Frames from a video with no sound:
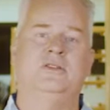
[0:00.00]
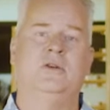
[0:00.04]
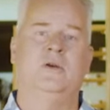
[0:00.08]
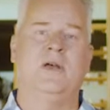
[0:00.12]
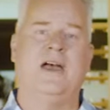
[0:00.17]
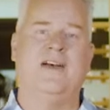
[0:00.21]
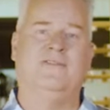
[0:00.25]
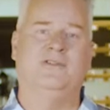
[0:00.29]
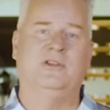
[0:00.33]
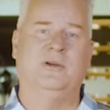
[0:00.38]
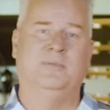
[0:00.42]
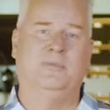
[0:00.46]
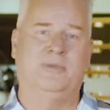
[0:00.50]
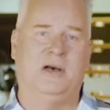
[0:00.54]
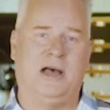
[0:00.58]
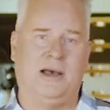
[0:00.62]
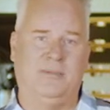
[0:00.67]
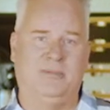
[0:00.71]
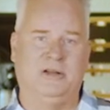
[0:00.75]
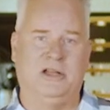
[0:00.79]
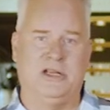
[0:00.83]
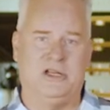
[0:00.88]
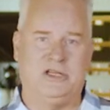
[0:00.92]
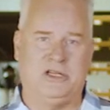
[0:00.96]
you have to
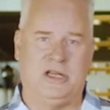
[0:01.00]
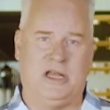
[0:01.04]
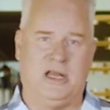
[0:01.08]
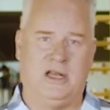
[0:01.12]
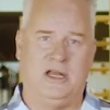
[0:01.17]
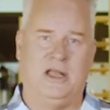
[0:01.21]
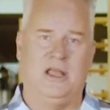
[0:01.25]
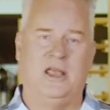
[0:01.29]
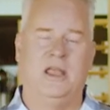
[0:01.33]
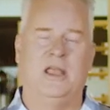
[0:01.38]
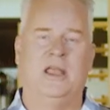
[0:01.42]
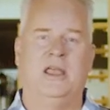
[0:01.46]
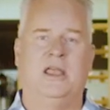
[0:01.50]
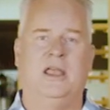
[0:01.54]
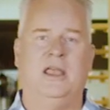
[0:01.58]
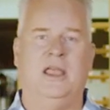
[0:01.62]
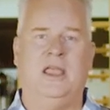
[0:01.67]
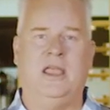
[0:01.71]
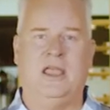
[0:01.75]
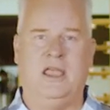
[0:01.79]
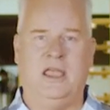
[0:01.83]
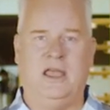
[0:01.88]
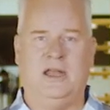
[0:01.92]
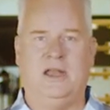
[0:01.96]
publish it
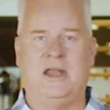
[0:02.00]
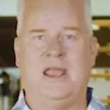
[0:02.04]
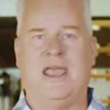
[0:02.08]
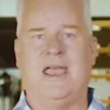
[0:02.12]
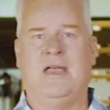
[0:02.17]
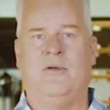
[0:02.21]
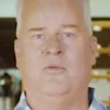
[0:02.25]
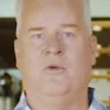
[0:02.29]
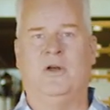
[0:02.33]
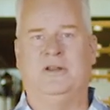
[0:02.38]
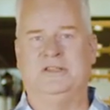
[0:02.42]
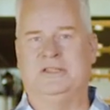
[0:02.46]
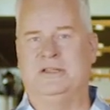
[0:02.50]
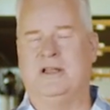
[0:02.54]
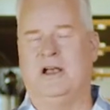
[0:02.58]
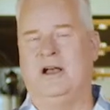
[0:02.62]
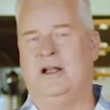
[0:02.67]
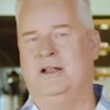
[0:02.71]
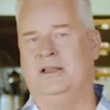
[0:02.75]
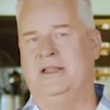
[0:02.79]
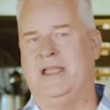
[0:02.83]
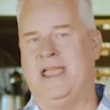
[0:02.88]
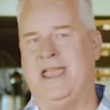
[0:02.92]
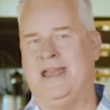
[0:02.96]
in what's
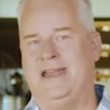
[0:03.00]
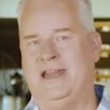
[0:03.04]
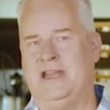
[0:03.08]
called an